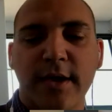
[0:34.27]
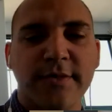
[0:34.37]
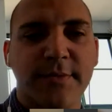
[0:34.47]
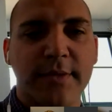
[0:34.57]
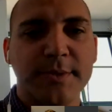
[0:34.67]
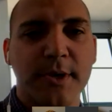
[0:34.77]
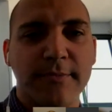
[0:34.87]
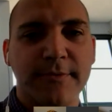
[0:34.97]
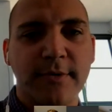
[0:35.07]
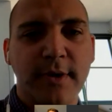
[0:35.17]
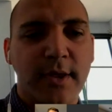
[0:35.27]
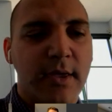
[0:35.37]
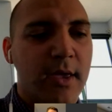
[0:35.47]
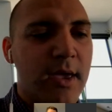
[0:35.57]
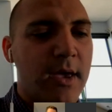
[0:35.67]
guys. My name is Jafar.
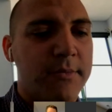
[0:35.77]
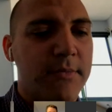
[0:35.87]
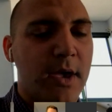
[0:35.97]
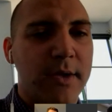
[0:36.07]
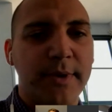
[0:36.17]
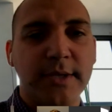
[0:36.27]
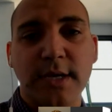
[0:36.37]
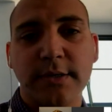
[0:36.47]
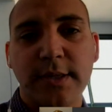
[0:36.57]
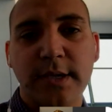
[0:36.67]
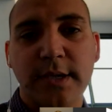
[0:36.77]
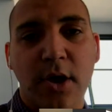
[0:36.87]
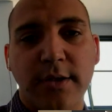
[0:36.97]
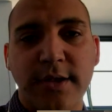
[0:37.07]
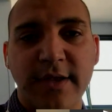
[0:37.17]
I'm a tech lead
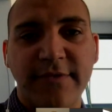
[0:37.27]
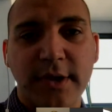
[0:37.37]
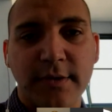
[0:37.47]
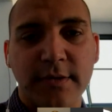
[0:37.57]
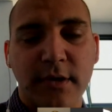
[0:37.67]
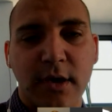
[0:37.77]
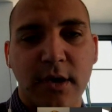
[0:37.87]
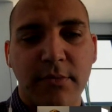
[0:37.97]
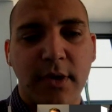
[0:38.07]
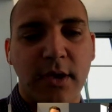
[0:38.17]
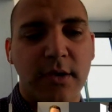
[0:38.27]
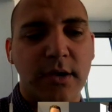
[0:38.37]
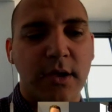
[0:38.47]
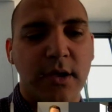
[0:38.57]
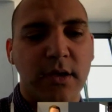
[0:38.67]
at Netflix,
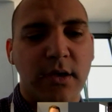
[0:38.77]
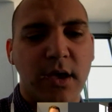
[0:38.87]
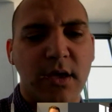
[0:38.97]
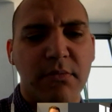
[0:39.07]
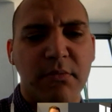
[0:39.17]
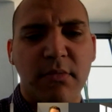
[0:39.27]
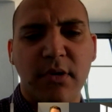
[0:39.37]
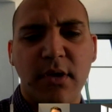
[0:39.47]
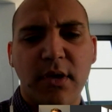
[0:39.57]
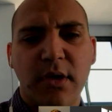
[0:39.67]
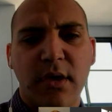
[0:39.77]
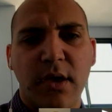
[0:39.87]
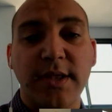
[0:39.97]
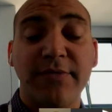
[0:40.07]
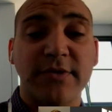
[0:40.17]
and I'm
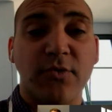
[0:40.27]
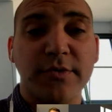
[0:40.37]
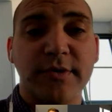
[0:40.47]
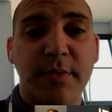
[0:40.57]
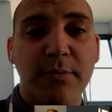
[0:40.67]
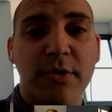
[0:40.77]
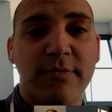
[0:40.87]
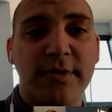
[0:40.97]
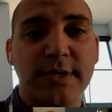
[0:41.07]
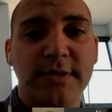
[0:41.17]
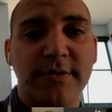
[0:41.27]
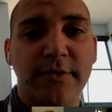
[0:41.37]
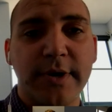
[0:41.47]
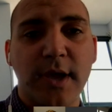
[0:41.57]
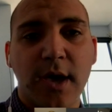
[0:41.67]
Netflix, of course, is a member of the
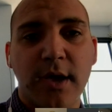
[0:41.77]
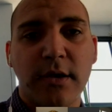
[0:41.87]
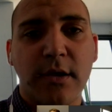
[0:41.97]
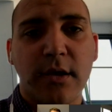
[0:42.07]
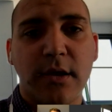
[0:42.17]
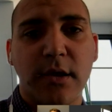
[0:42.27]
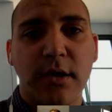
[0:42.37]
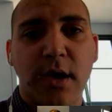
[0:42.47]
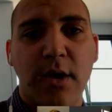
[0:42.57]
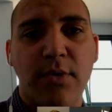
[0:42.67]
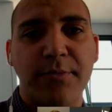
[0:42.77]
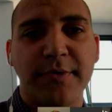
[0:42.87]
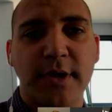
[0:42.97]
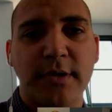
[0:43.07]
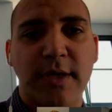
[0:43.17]
TC39, and I
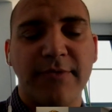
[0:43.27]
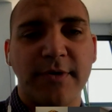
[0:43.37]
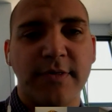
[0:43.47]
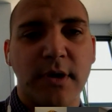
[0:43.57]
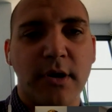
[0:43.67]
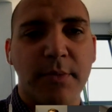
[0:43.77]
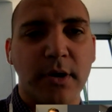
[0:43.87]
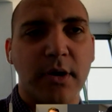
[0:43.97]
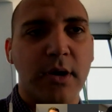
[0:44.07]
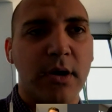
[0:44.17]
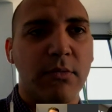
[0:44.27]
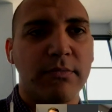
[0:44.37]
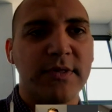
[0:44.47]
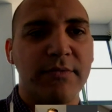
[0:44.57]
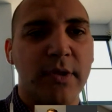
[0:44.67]
represent Netflix there among
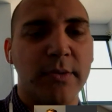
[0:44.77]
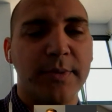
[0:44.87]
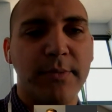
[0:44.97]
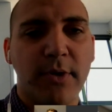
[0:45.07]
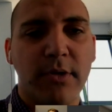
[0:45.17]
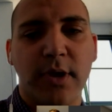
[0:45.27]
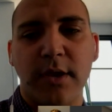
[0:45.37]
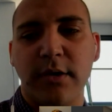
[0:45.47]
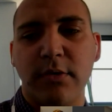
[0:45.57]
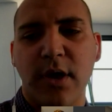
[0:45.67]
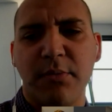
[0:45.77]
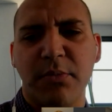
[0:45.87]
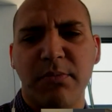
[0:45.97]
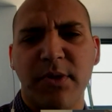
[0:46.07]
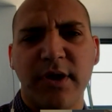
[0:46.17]
several other people. And
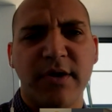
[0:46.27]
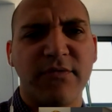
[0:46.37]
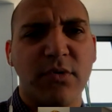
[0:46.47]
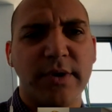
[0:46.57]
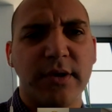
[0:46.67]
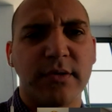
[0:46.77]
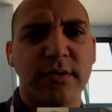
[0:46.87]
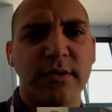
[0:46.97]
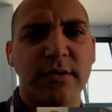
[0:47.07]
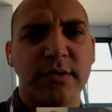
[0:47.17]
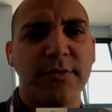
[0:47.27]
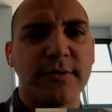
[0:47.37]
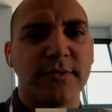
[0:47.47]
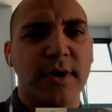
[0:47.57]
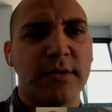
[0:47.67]
I'm looking at forwarding some
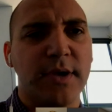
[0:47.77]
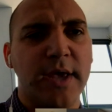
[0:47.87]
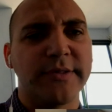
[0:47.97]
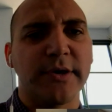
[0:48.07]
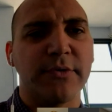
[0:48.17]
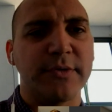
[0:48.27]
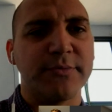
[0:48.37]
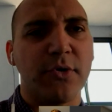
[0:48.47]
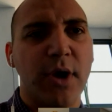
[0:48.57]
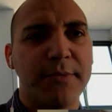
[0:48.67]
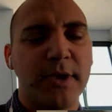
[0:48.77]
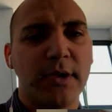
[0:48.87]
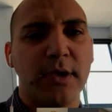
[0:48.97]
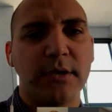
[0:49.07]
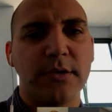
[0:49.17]
proposals around asynchronous
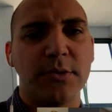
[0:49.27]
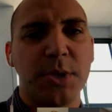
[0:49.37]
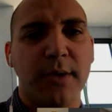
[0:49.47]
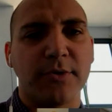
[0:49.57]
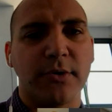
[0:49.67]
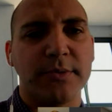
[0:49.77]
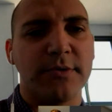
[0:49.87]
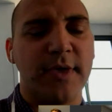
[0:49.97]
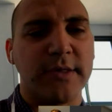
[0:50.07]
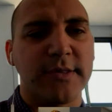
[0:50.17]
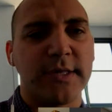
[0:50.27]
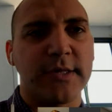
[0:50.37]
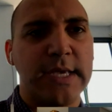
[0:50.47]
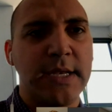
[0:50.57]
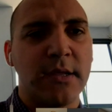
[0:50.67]
programming into JavaScript
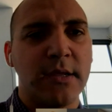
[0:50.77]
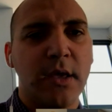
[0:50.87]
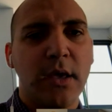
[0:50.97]
2016.